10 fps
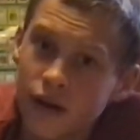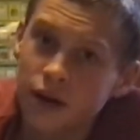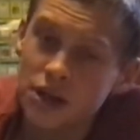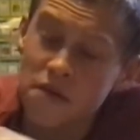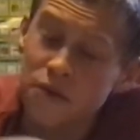
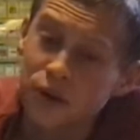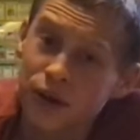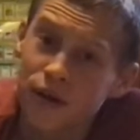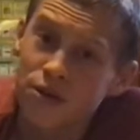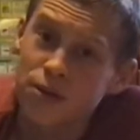Because everyone
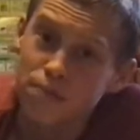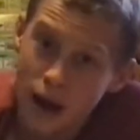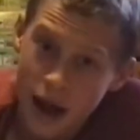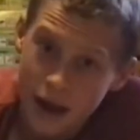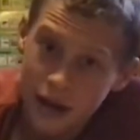knows your
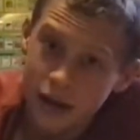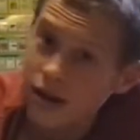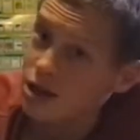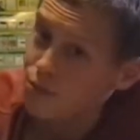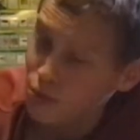bike
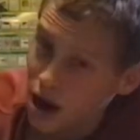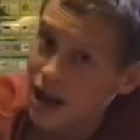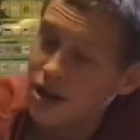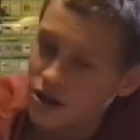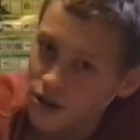is your
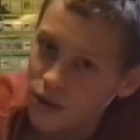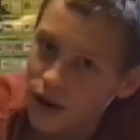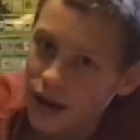pride and joy.